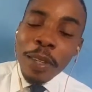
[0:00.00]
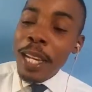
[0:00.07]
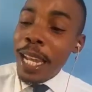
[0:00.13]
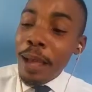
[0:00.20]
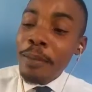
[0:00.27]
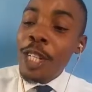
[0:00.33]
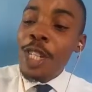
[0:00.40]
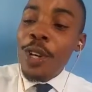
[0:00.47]

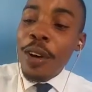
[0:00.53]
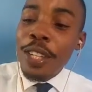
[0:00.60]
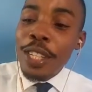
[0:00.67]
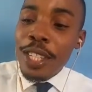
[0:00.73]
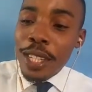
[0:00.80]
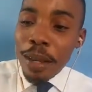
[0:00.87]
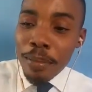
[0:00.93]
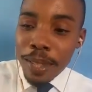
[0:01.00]
Let me show you
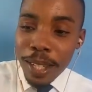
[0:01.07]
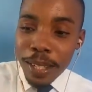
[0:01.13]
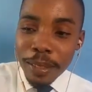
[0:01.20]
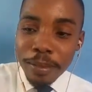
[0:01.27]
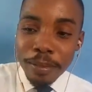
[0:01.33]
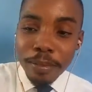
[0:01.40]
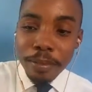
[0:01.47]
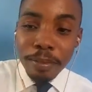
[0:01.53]
something.
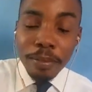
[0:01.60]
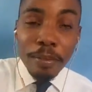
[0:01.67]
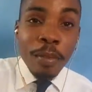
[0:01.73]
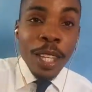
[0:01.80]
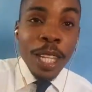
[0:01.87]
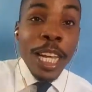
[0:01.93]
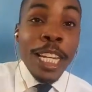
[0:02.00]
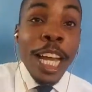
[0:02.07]

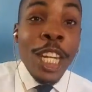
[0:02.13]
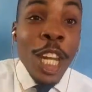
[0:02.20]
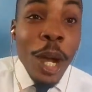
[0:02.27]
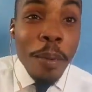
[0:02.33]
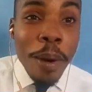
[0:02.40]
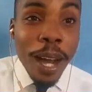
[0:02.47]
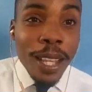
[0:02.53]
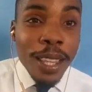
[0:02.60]
In the
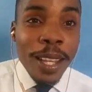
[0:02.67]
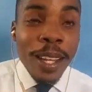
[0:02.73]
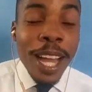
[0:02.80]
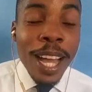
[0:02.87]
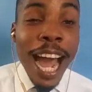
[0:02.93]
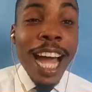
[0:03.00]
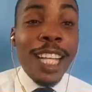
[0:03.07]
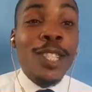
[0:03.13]
new month,
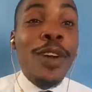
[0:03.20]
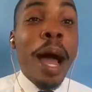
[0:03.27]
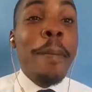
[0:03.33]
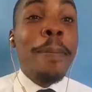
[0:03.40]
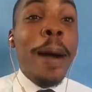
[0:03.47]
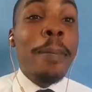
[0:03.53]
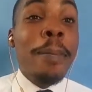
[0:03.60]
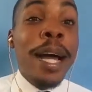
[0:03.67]
I have to go
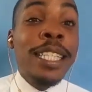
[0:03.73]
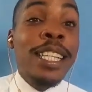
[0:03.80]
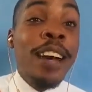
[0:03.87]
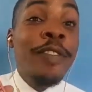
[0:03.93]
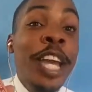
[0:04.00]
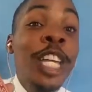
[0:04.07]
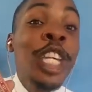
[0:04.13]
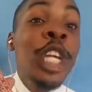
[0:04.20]
and buy
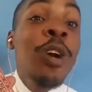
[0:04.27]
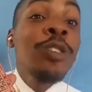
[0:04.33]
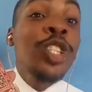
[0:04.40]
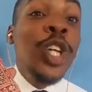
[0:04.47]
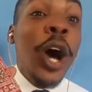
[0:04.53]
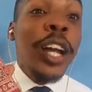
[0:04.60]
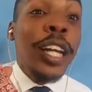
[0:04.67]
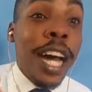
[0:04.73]
myself a new
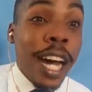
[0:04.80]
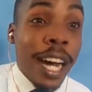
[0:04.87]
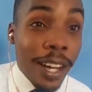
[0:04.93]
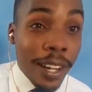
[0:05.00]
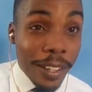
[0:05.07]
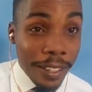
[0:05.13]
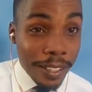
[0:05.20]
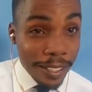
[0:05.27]

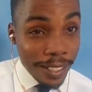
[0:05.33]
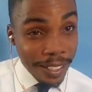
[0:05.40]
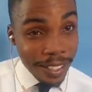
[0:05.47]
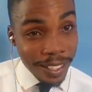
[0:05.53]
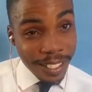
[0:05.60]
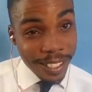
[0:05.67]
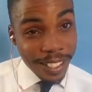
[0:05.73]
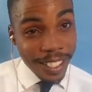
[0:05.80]
journal.
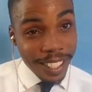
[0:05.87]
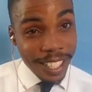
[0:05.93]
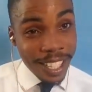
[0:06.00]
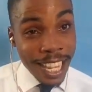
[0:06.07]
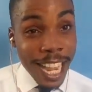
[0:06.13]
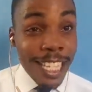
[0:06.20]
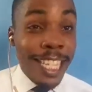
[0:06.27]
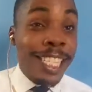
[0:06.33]

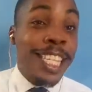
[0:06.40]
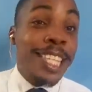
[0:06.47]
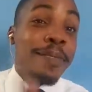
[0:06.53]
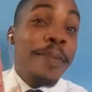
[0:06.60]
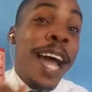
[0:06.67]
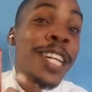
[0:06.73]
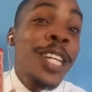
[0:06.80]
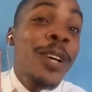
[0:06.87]
This is
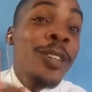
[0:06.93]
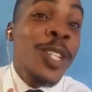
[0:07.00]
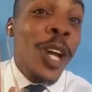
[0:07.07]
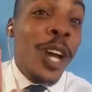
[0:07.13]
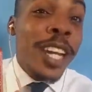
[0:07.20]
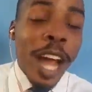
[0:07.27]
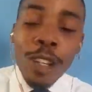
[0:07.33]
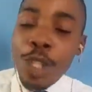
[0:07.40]
my new
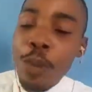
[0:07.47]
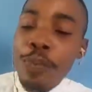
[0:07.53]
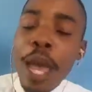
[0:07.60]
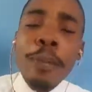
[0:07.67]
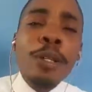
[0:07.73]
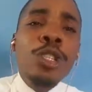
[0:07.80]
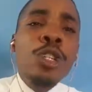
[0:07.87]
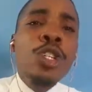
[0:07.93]
journal to be
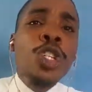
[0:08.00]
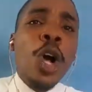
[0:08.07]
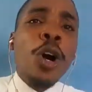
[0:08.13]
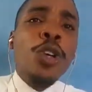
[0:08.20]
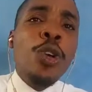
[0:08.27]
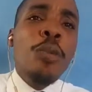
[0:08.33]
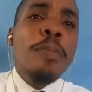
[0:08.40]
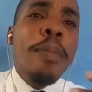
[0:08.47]
able to
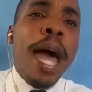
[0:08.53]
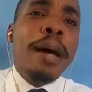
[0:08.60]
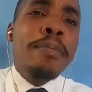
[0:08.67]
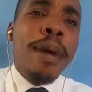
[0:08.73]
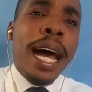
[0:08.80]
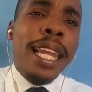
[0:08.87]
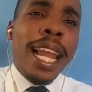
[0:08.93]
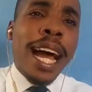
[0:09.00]
document
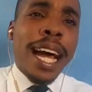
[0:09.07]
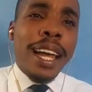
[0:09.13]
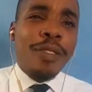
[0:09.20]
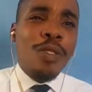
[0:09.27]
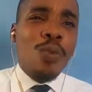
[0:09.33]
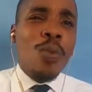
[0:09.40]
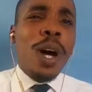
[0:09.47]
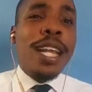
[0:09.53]
my life.
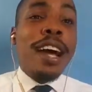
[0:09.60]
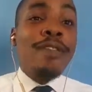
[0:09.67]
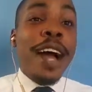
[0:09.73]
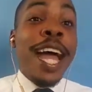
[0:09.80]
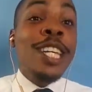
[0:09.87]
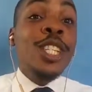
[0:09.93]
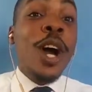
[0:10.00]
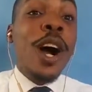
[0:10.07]
What have
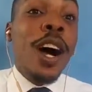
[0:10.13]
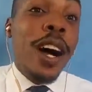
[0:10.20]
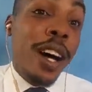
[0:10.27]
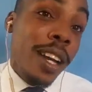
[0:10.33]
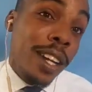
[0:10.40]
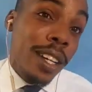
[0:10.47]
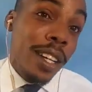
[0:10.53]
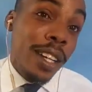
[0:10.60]
I
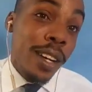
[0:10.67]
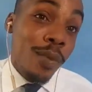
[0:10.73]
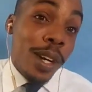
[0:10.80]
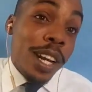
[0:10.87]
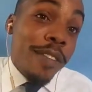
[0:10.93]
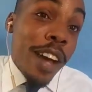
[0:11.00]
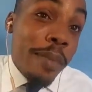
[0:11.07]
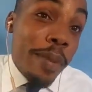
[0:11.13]
done? What
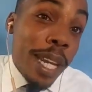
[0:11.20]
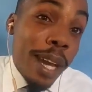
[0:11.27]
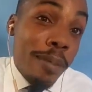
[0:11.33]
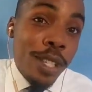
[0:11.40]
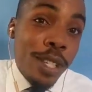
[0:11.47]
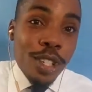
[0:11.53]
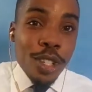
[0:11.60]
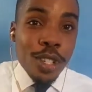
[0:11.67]
have I been
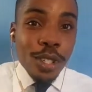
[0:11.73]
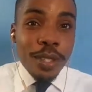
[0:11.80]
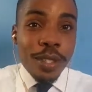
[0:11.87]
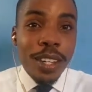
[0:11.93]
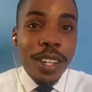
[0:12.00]
able to do?